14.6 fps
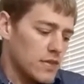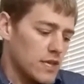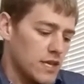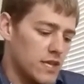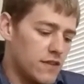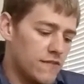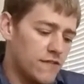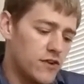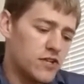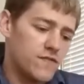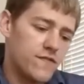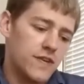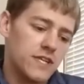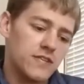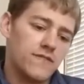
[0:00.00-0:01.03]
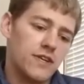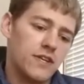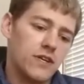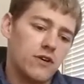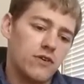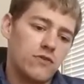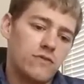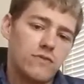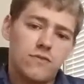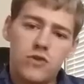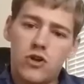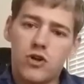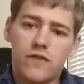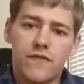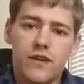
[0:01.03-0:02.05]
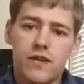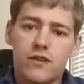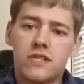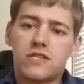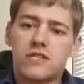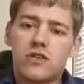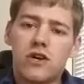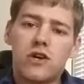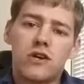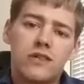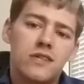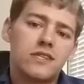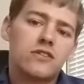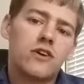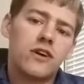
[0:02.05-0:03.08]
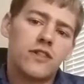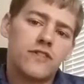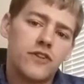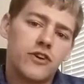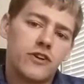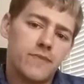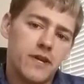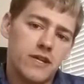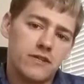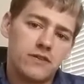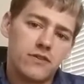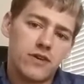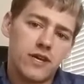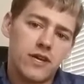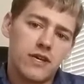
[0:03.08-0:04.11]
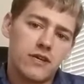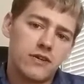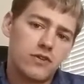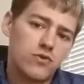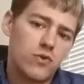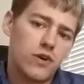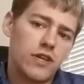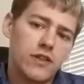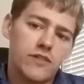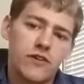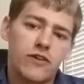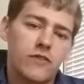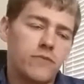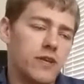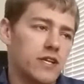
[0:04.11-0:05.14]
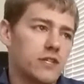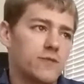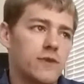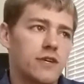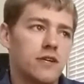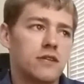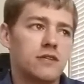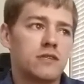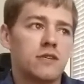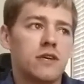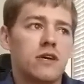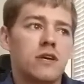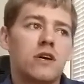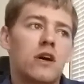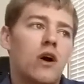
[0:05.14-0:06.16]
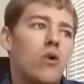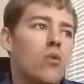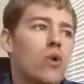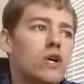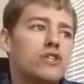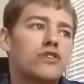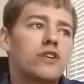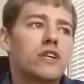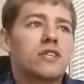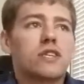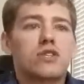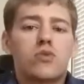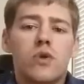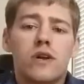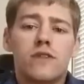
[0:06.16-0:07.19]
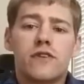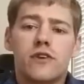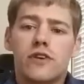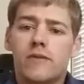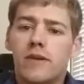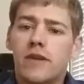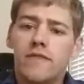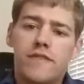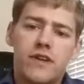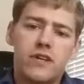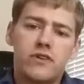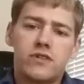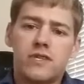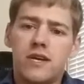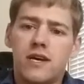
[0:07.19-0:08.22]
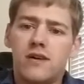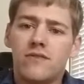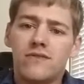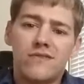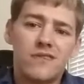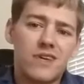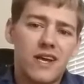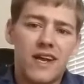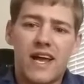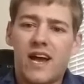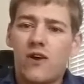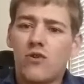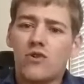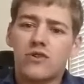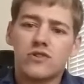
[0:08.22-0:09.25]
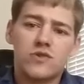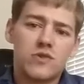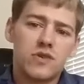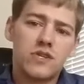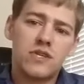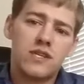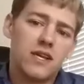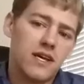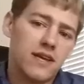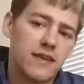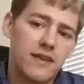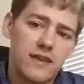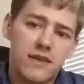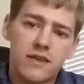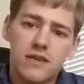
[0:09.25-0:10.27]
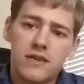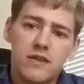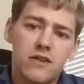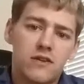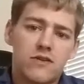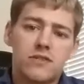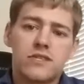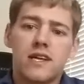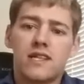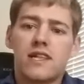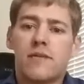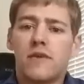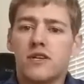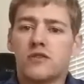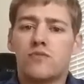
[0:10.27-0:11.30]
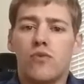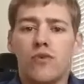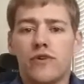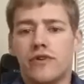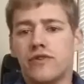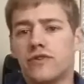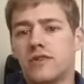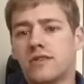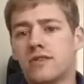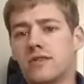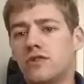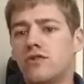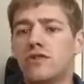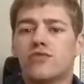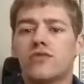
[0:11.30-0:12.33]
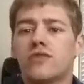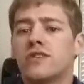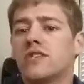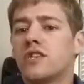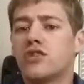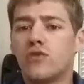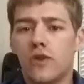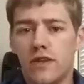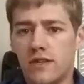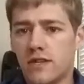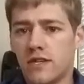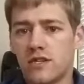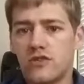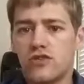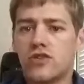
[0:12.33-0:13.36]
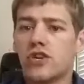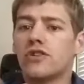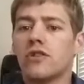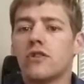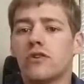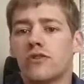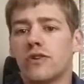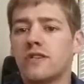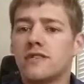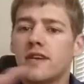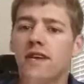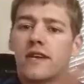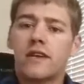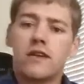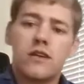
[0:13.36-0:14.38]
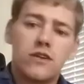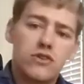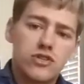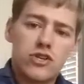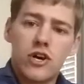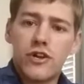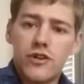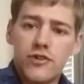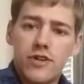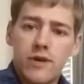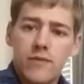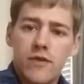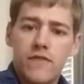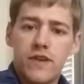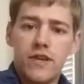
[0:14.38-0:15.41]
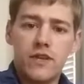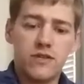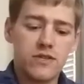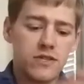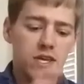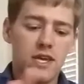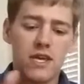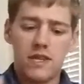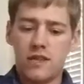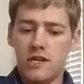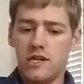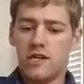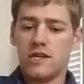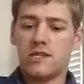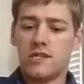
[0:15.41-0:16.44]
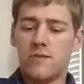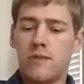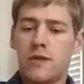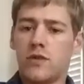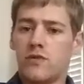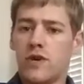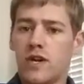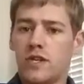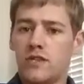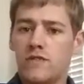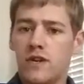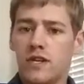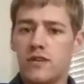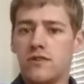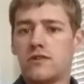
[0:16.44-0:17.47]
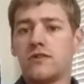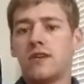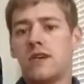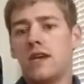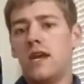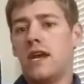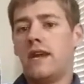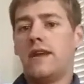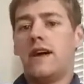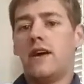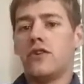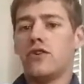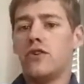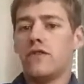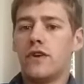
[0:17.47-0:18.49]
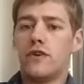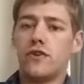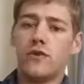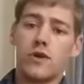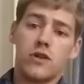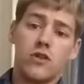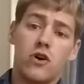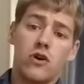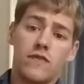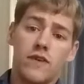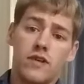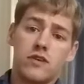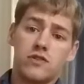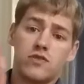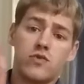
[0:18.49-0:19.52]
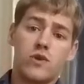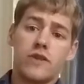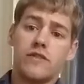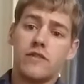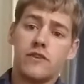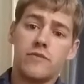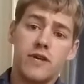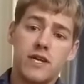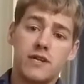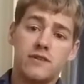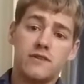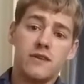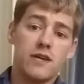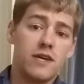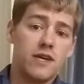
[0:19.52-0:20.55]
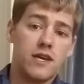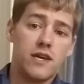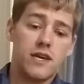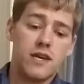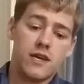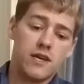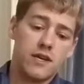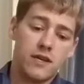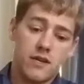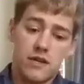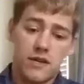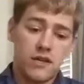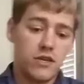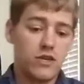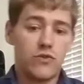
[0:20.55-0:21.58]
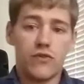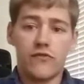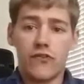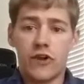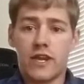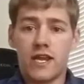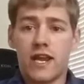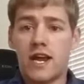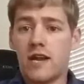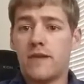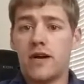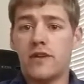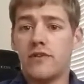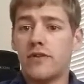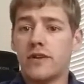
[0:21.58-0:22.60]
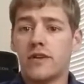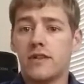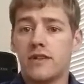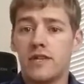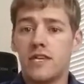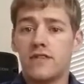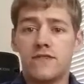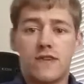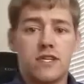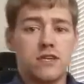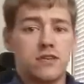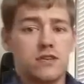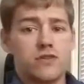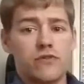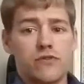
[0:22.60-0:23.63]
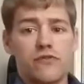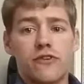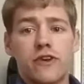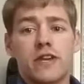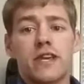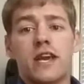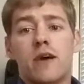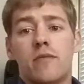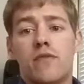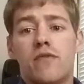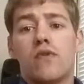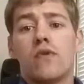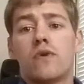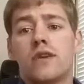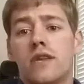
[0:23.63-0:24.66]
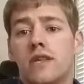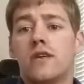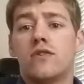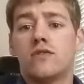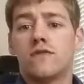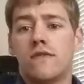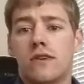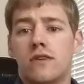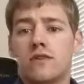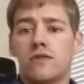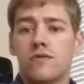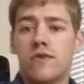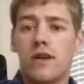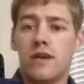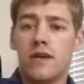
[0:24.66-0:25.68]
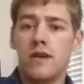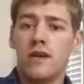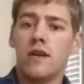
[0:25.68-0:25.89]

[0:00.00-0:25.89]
In the first fitness video, long video, let's start at 30 minutes, okay? 20 to 30 minutes, because once you get the 20-30 minute videos down, an hour is really like, you know, it's not that much more. You just resituate things. You start to learn. It's like you started your demo videos, then you did some mid-range videos, and now you're over here doing long videos, 20-30 minutes, and you were freaking out about doing these videos, and you were freaking out before when you did those videos, right?